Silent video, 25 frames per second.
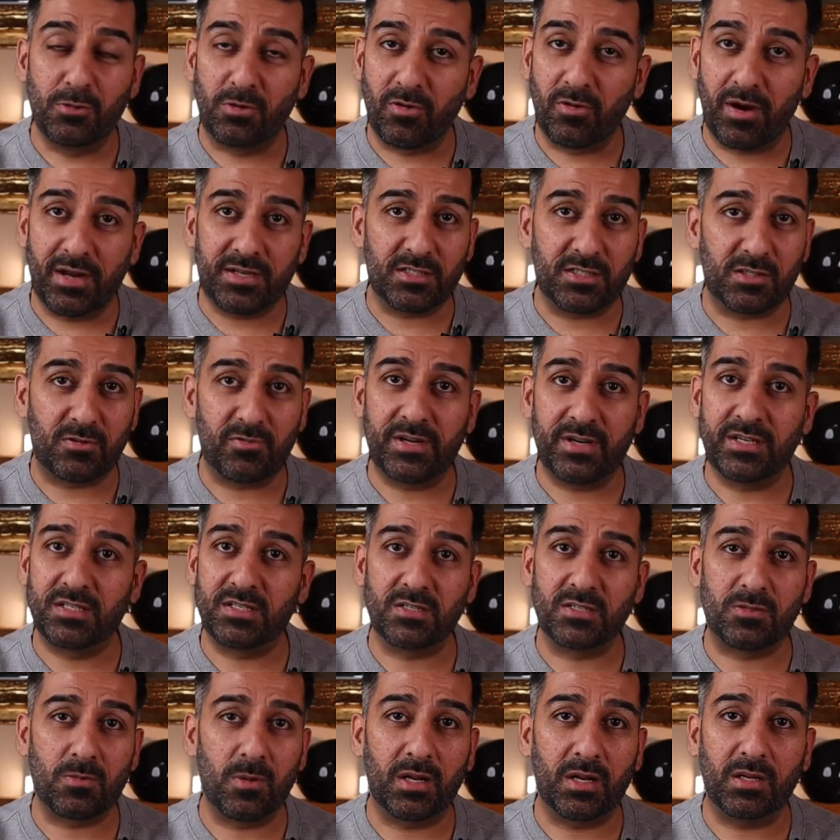do great
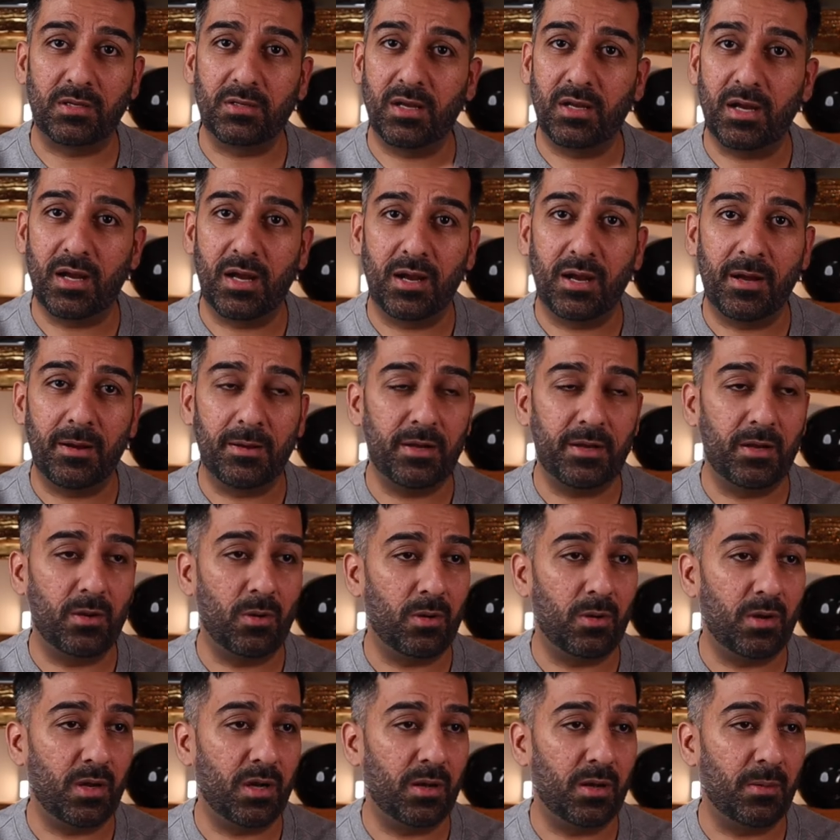screens as well.
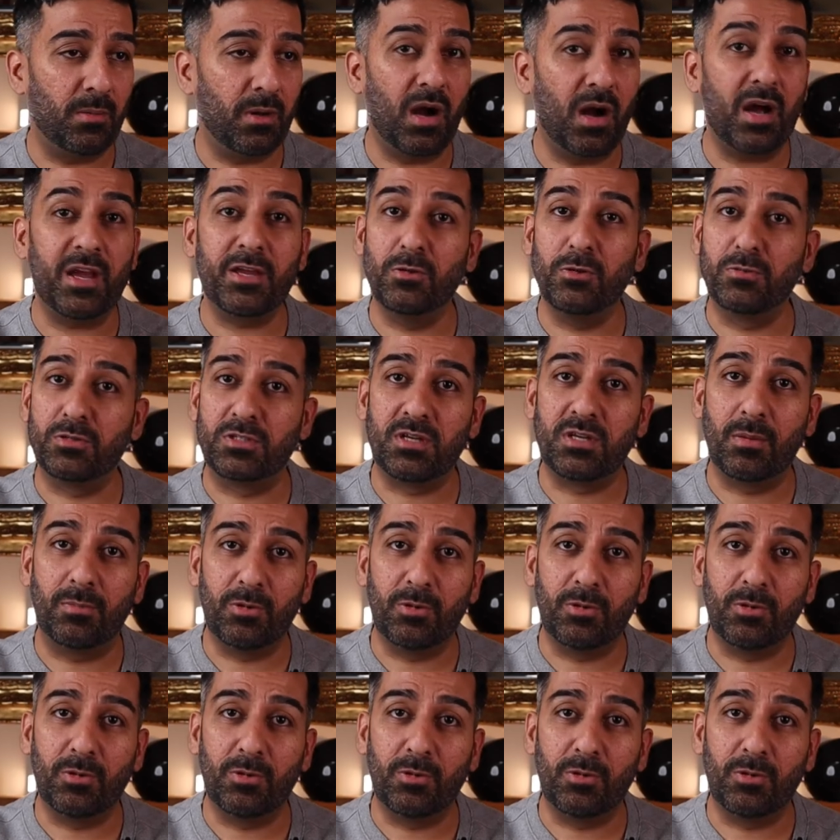I use